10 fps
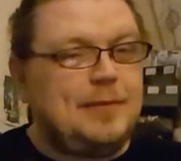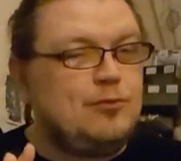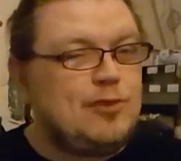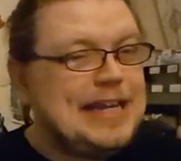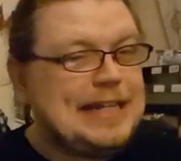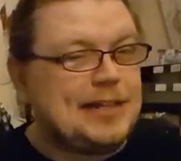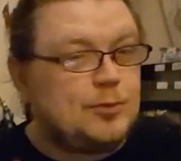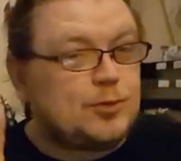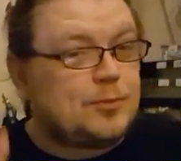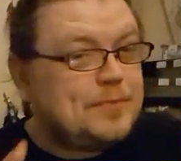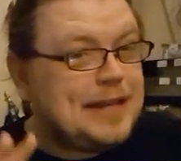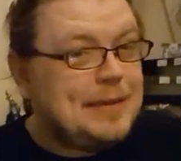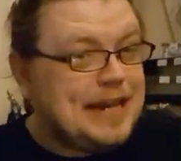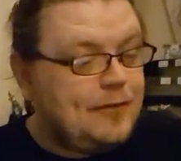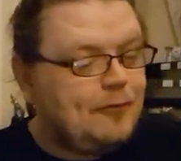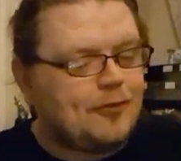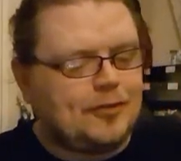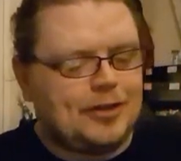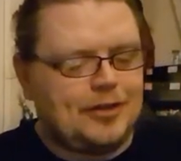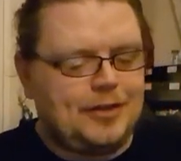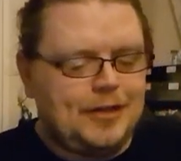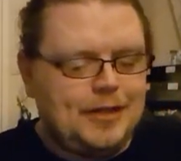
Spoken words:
really cool, something a bit different,